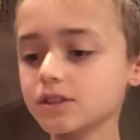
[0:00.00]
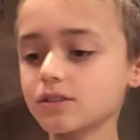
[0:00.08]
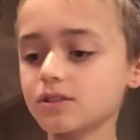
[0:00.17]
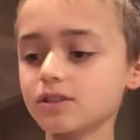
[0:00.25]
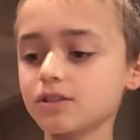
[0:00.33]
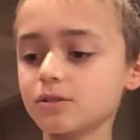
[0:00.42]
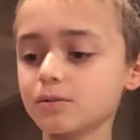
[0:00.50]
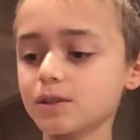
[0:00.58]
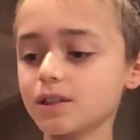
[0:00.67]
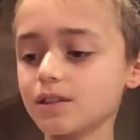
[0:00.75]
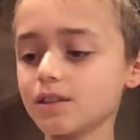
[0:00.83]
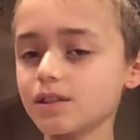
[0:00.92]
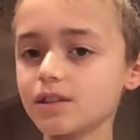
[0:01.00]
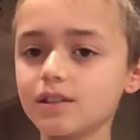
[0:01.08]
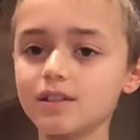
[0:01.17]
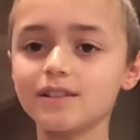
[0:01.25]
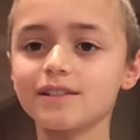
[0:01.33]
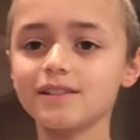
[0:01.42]
on mine.
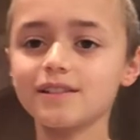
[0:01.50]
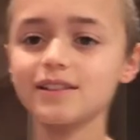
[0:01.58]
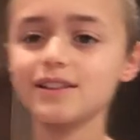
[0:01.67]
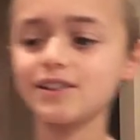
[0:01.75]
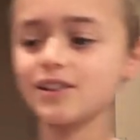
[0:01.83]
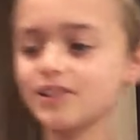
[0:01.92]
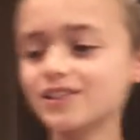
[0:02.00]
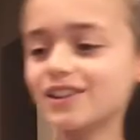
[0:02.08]
She doesn't